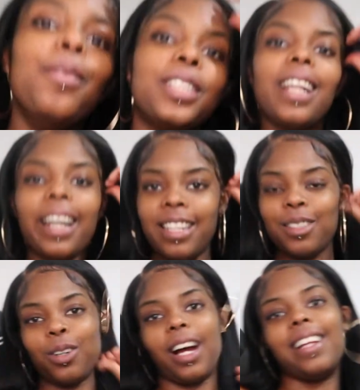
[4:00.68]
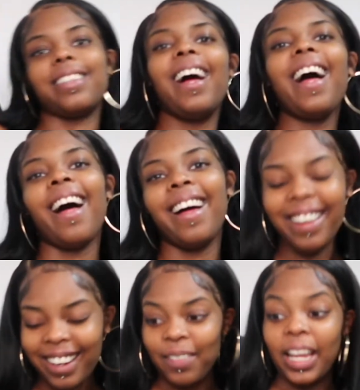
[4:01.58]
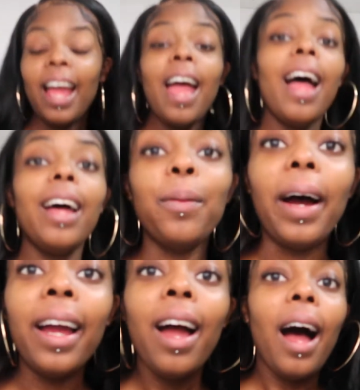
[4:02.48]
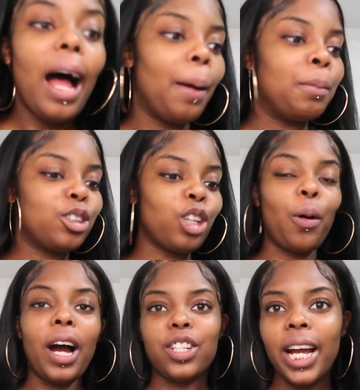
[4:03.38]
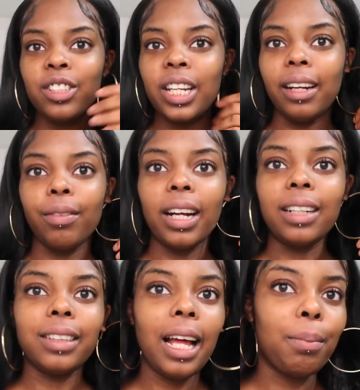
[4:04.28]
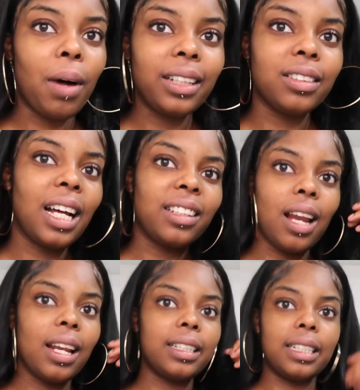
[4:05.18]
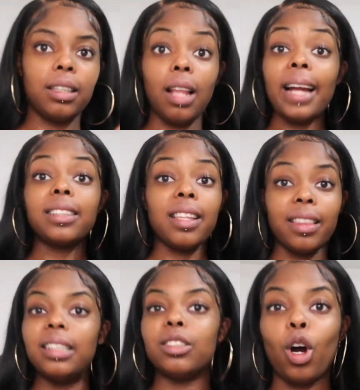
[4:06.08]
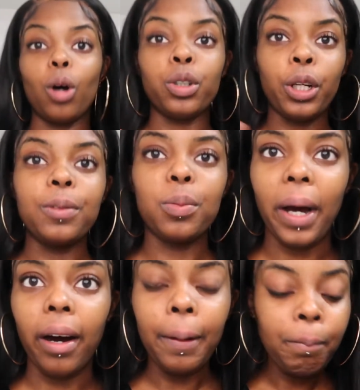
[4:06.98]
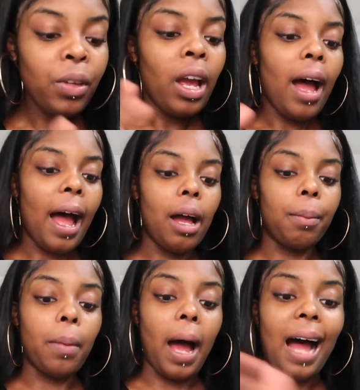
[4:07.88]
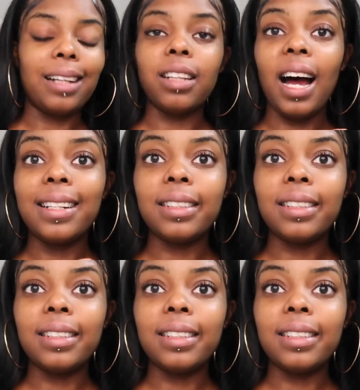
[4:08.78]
you seen like TikTok, guys? Love it. Anyway, so I changed the earrings. I decided I liked these gold hoops better. And I